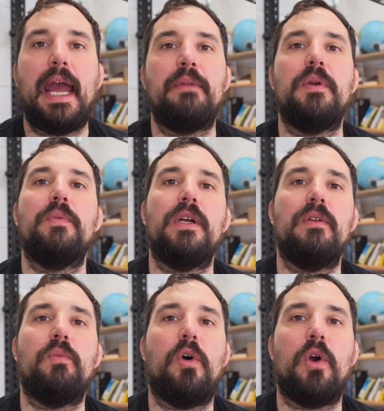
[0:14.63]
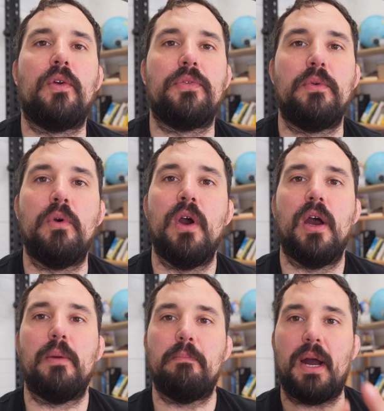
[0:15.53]
and we will walk
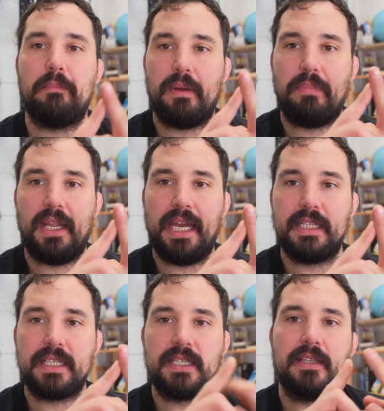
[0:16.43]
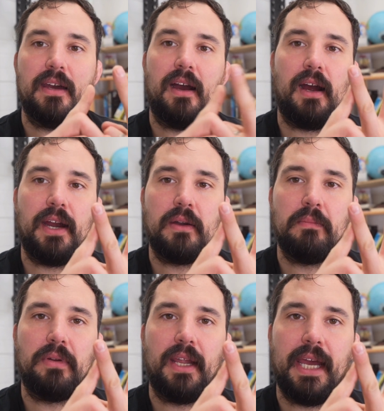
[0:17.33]
through bumper plates,
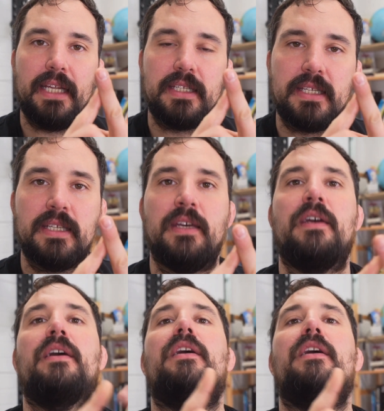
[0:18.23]
iron plates,